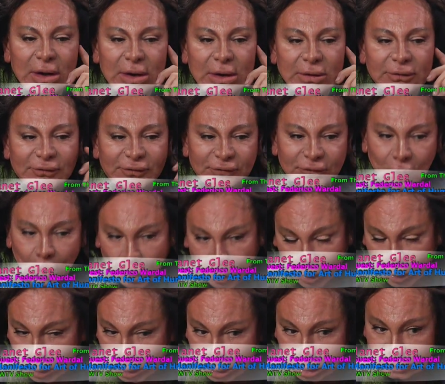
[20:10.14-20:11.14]

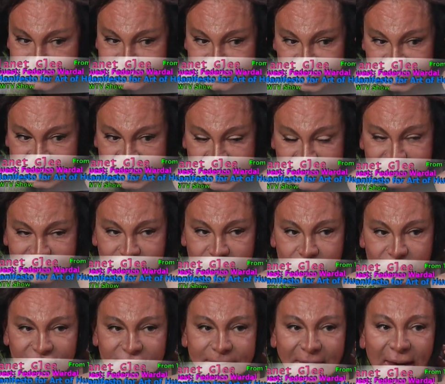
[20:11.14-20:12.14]
So also I have
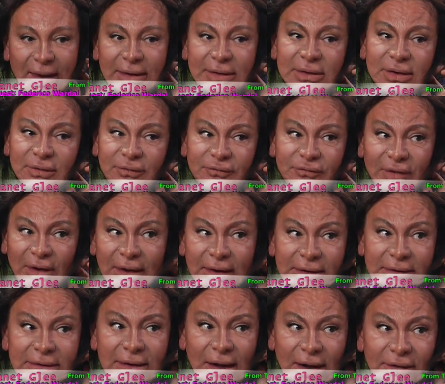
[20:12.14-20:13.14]
to spend
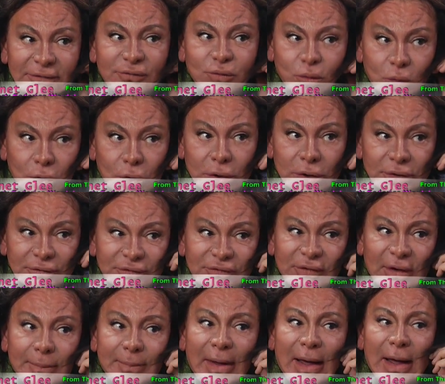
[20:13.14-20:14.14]
very nice
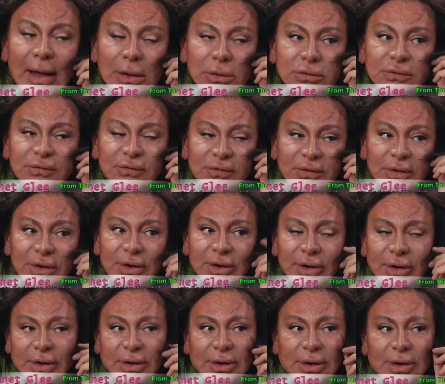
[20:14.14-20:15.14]
words about
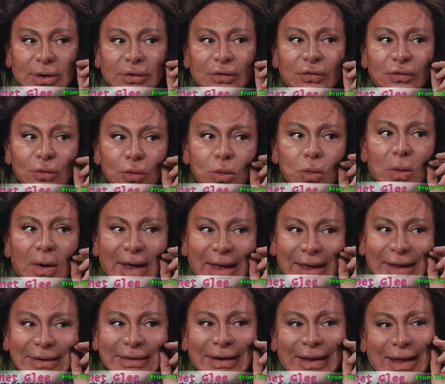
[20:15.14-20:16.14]

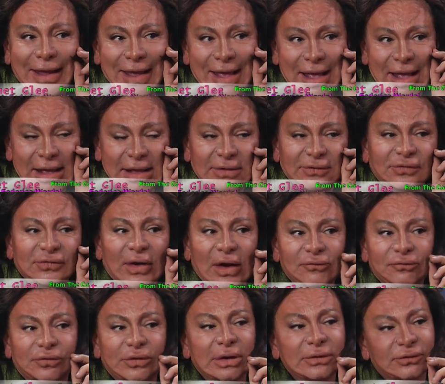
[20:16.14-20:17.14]
UNA
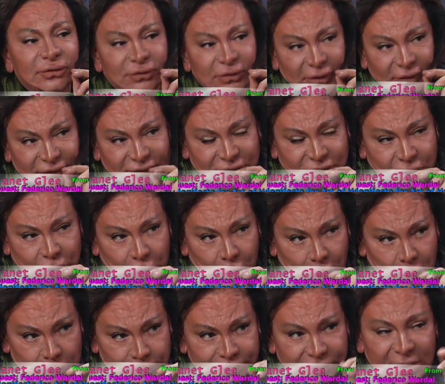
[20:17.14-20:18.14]
San
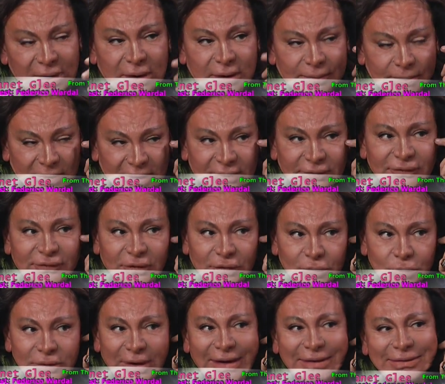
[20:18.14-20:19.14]
Francisco, means the
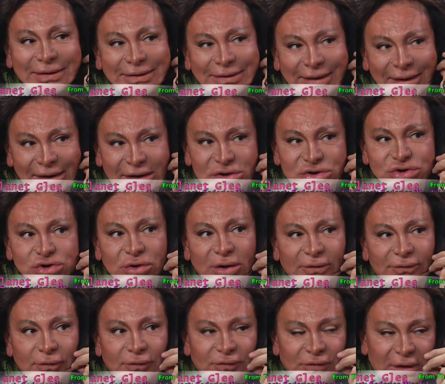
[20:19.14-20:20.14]
United
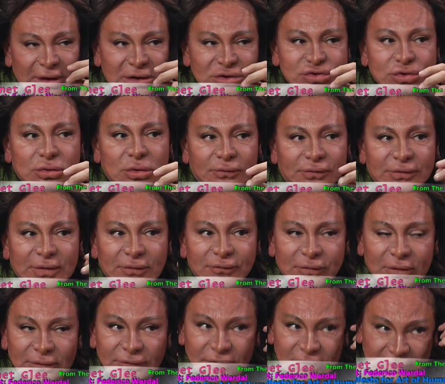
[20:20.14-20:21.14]
Nations Association of San
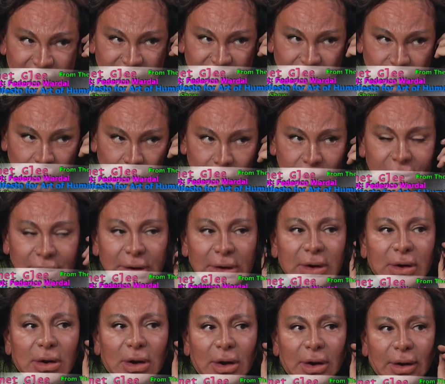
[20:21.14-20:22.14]
Francisco
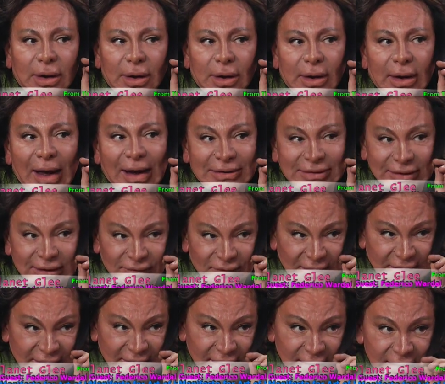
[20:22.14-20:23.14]

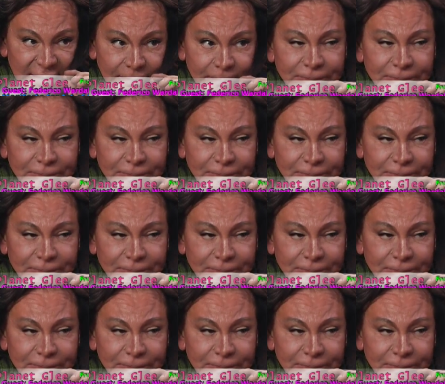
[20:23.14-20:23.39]
activity,